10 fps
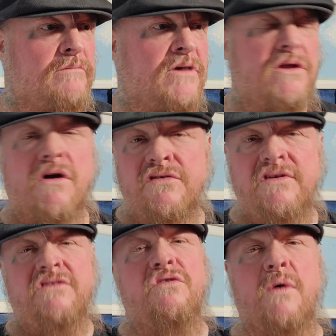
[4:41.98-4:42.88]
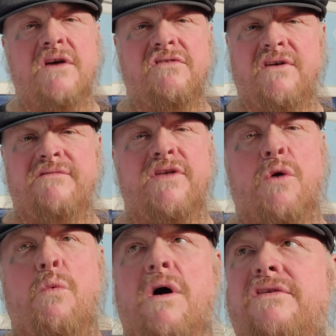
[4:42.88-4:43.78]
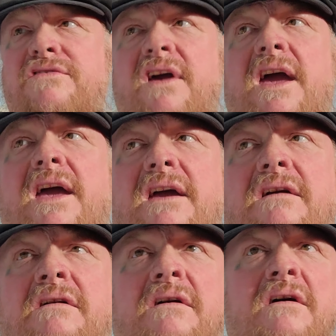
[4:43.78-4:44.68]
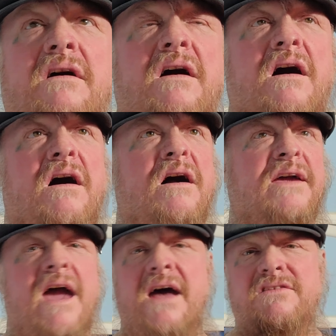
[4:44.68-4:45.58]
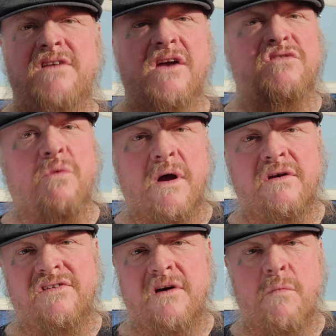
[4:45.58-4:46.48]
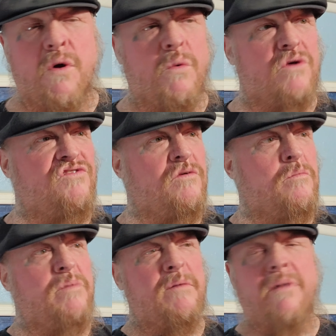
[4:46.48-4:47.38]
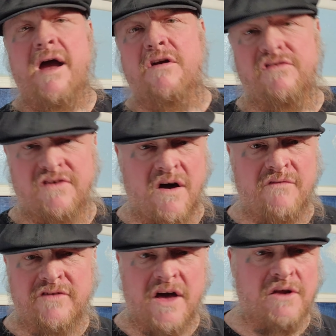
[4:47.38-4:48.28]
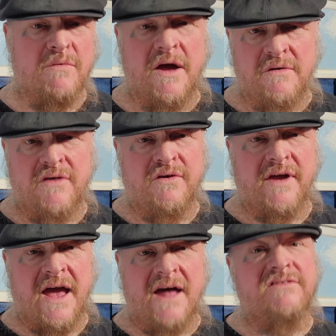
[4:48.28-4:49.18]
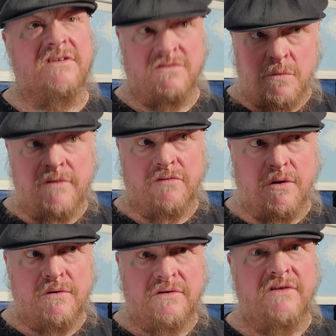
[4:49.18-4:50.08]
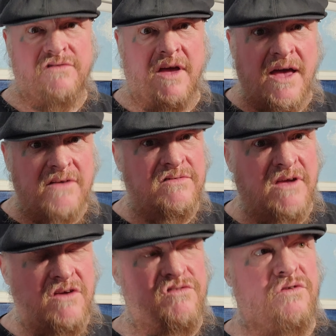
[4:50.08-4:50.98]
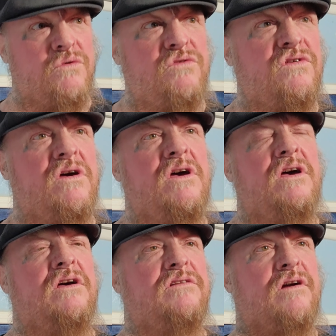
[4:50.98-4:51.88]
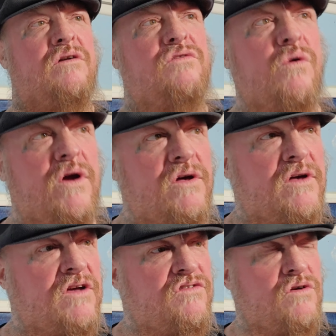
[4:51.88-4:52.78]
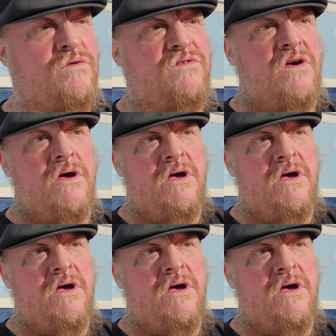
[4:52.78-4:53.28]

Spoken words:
In our situation, if there was a cat sanctuary somewhere where she'd be by herself and not around other cats, because we've learned that she has issues, territorial issues,